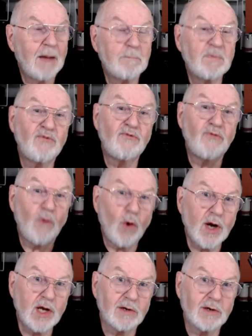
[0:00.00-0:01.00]

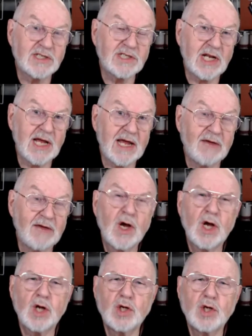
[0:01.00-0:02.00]
before you're a slave,
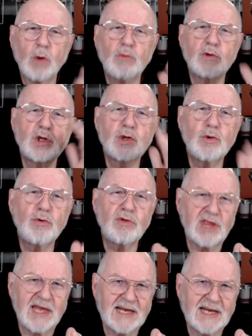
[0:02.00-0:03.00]
don't do
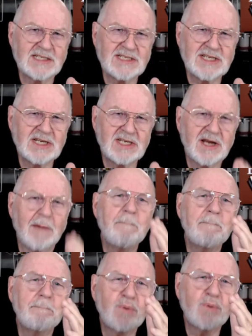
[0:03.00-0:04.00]
things
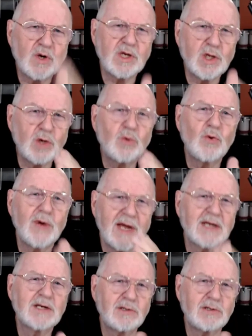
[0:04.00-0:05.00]
to put you
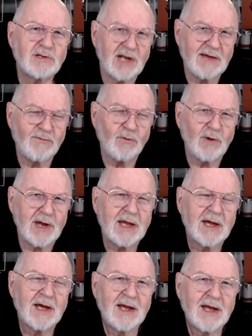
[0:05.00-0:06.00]
into slavery.
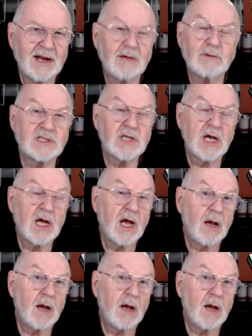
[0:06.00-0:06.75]
In other words,